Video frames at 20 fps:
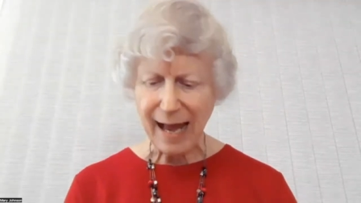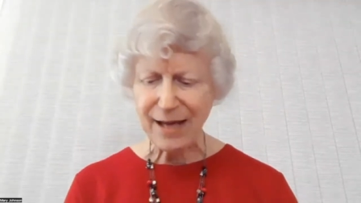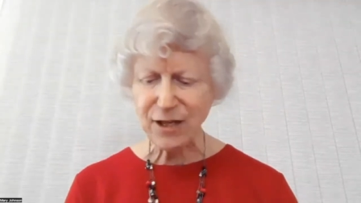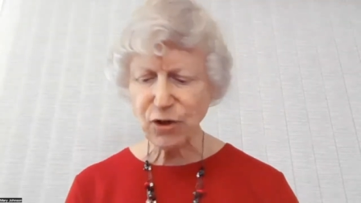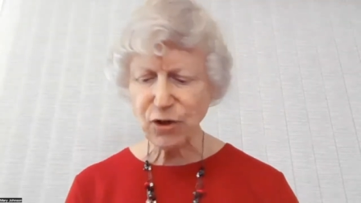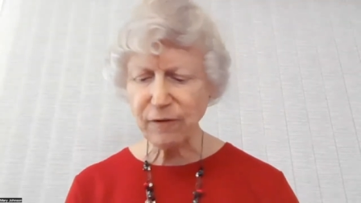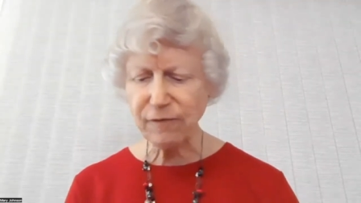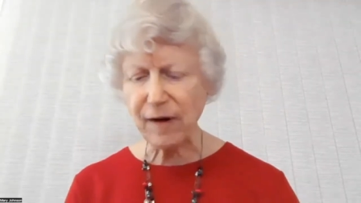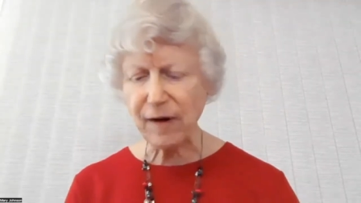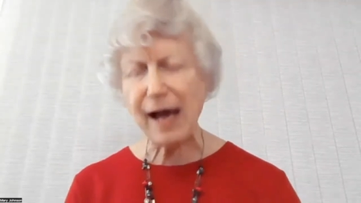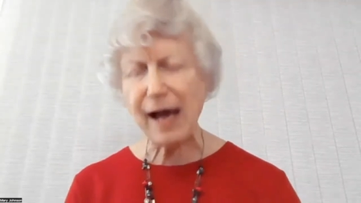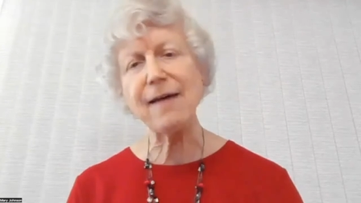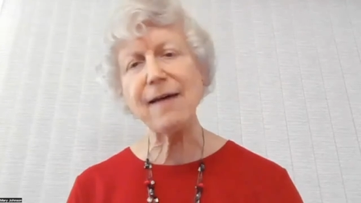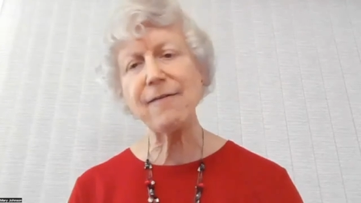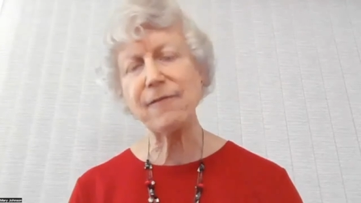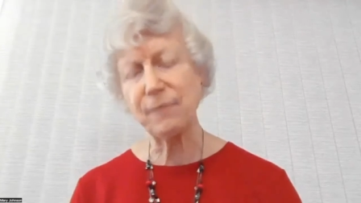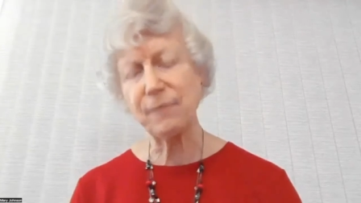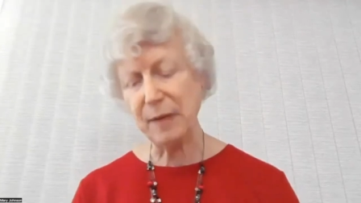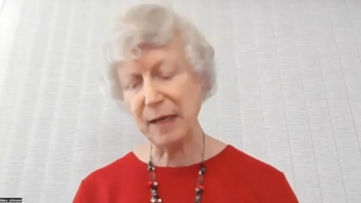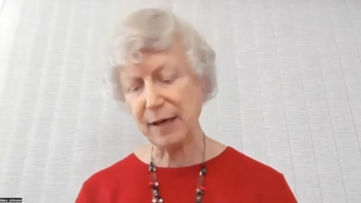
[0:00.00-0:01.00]
I
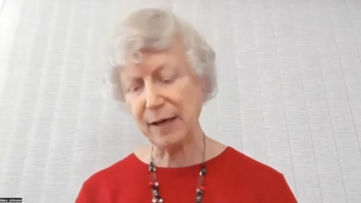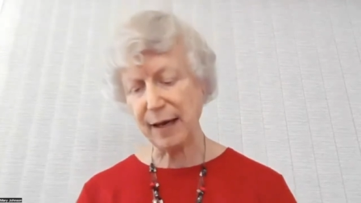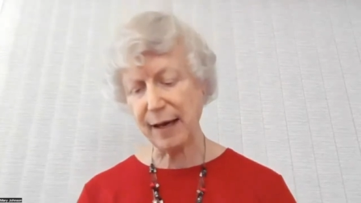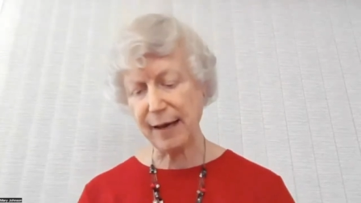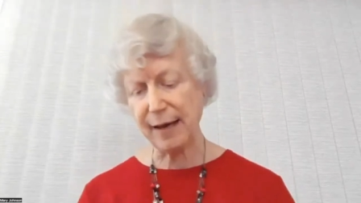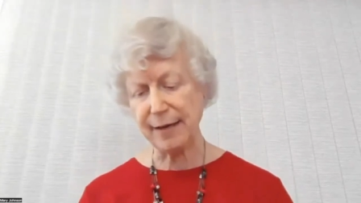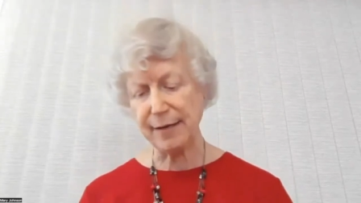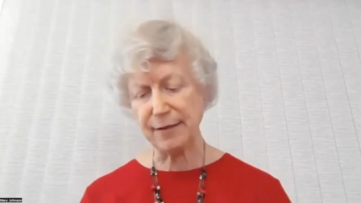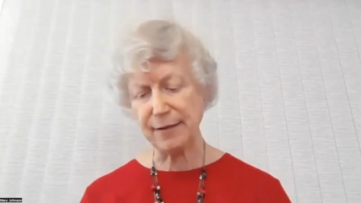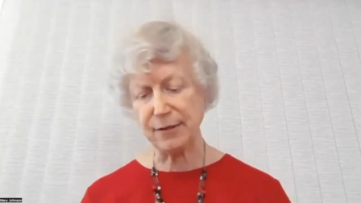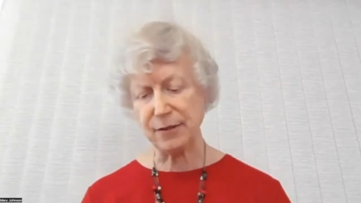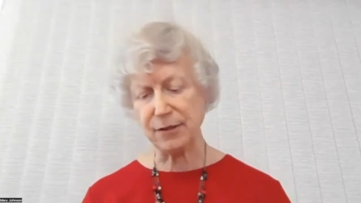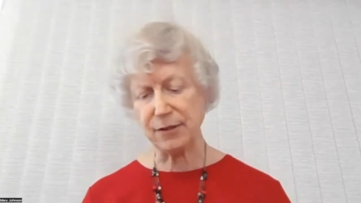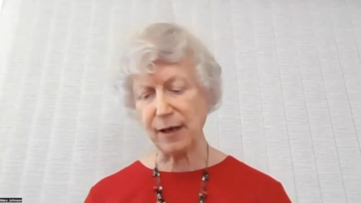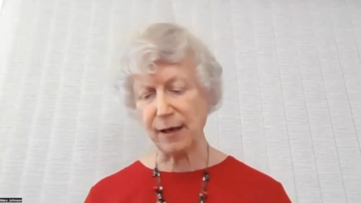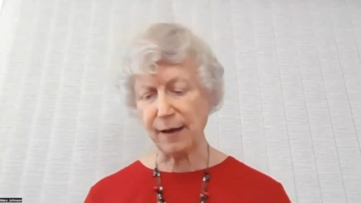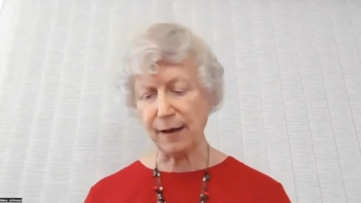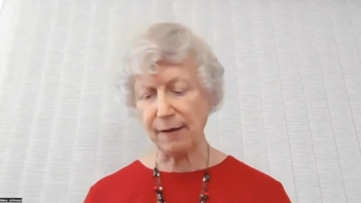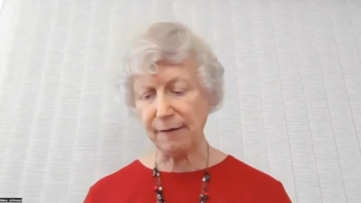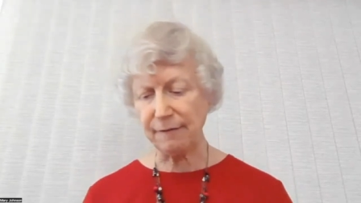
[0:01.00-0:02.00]
survived
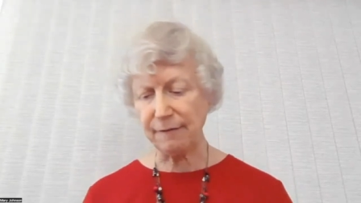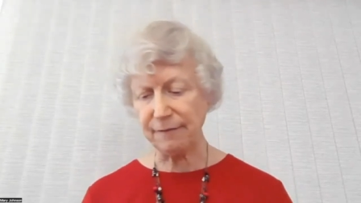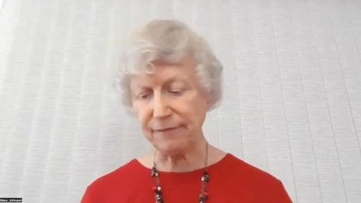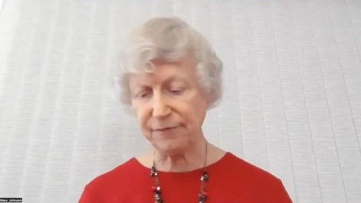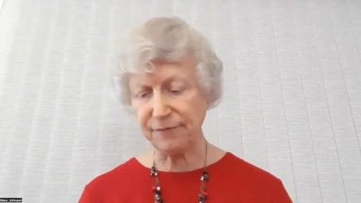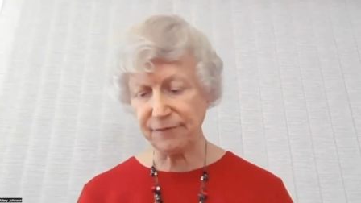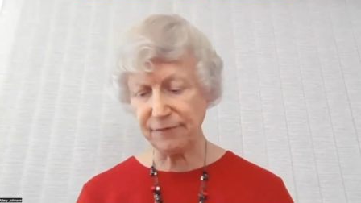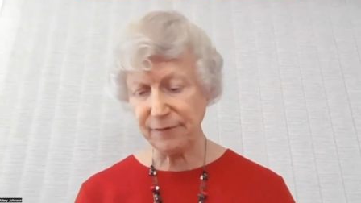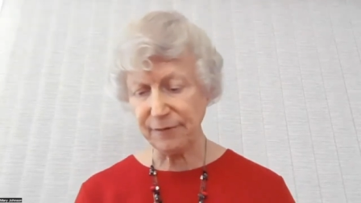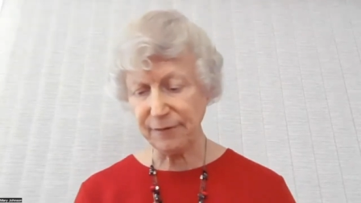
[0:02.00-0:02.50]
because of